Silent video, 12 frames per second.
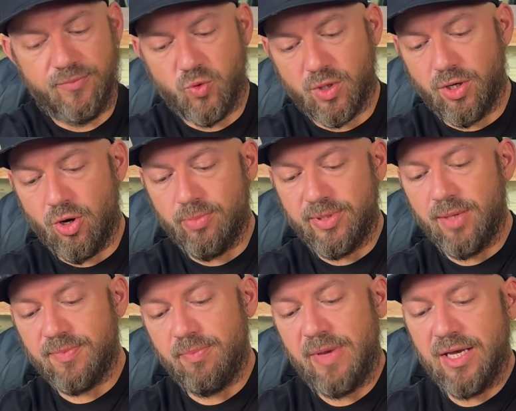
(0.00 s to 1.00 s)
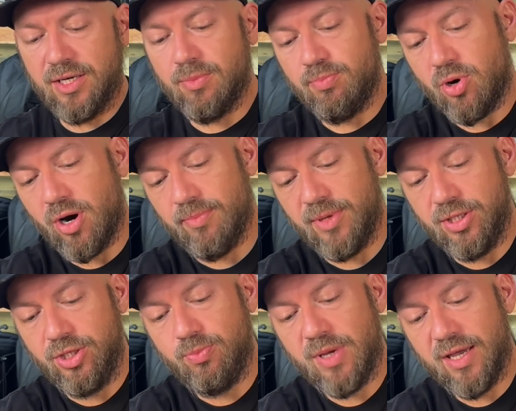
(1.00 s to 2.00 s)
We're going to open up the main compartment,
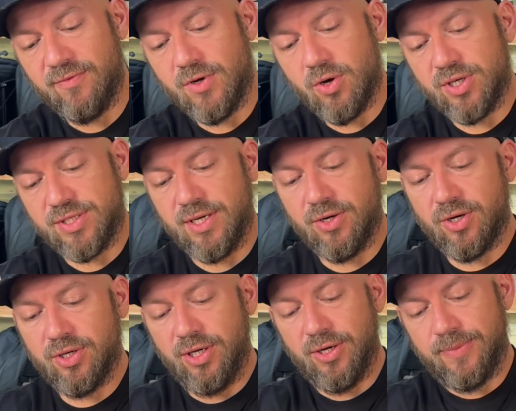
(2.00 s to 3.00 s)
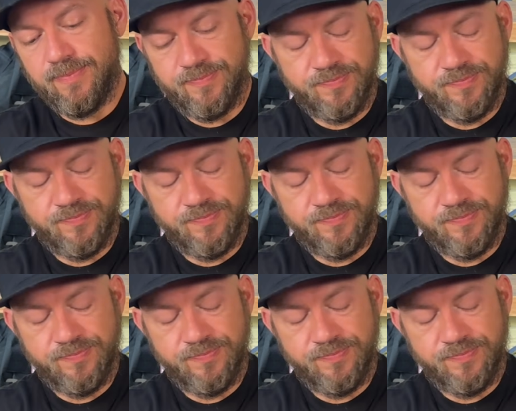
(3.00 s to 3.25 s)
and you may have noticed it earlier.